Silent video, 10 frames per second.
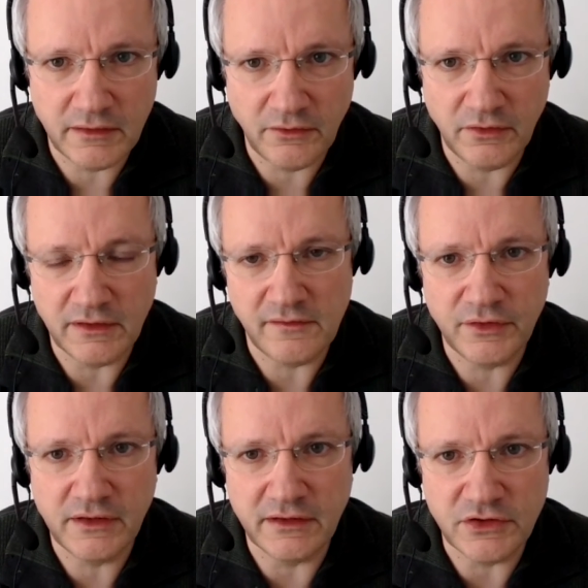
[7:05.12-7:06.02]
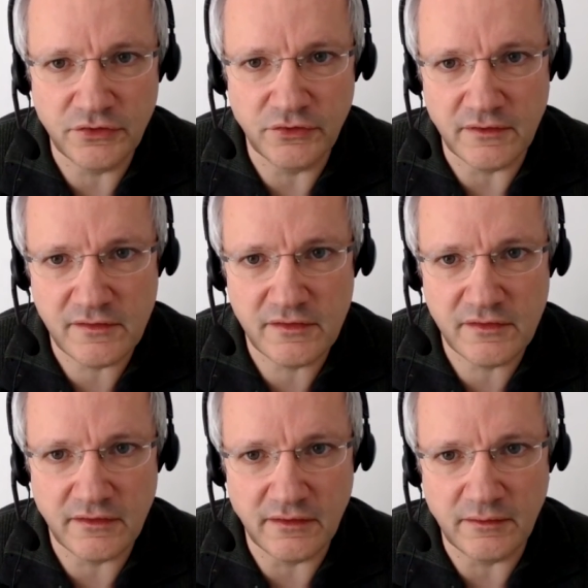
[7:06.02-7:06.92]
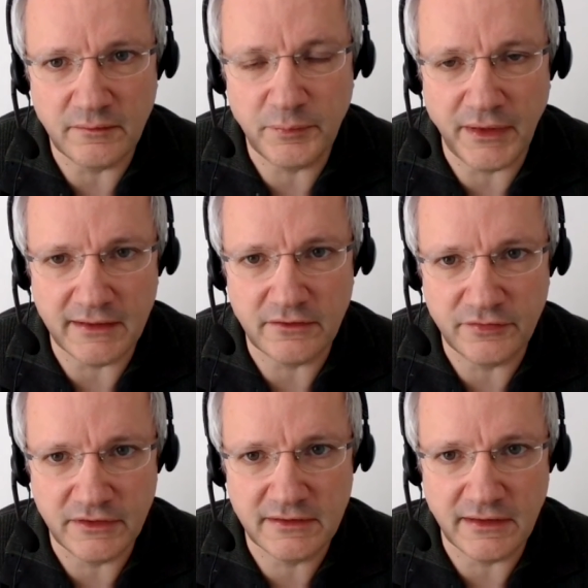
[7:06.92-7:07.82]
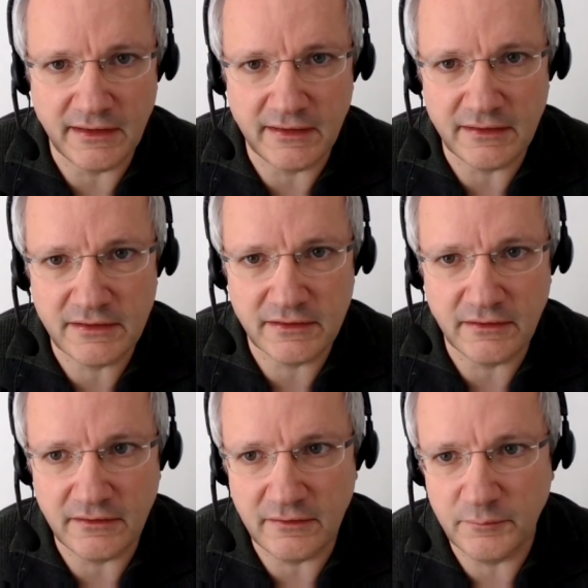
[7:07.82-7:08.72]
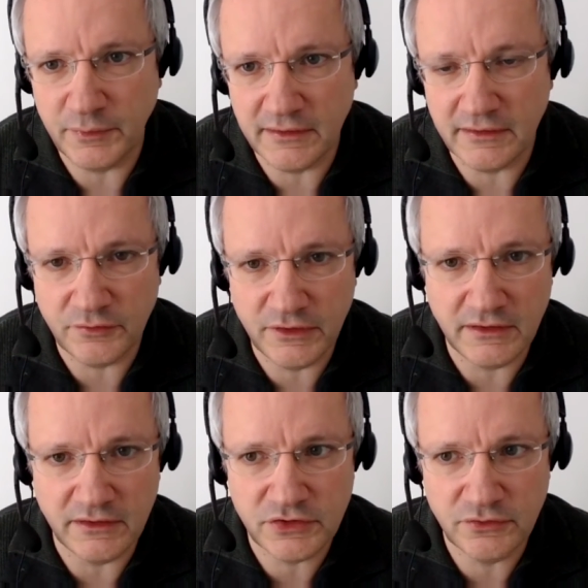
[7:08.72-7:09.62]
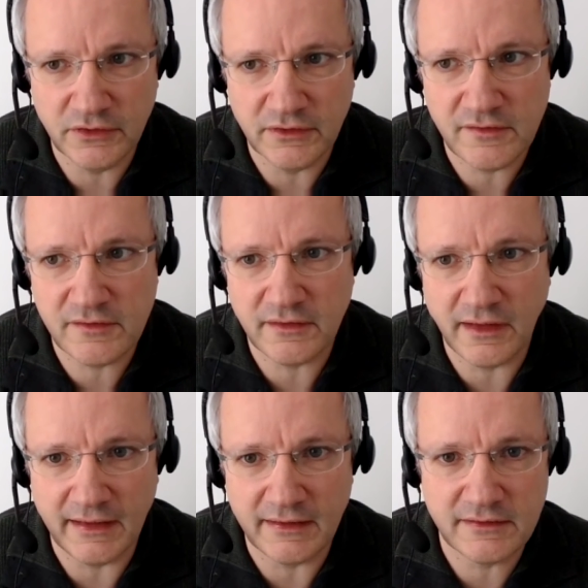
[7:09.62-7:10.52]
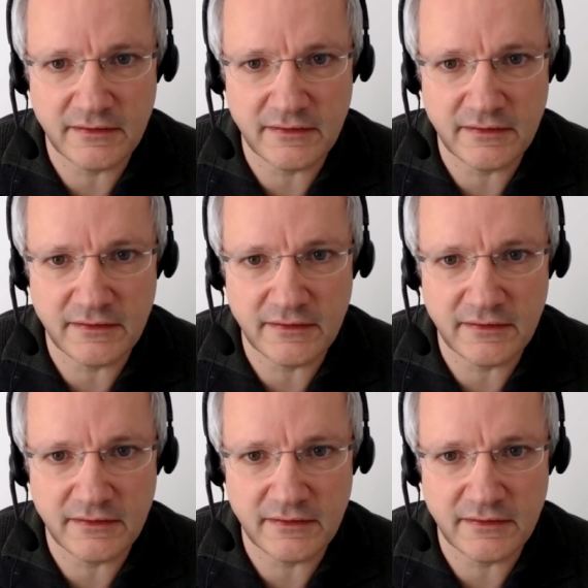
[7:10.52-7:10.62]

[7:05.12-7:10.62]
go in the real insurance part of it and build a real insurance, and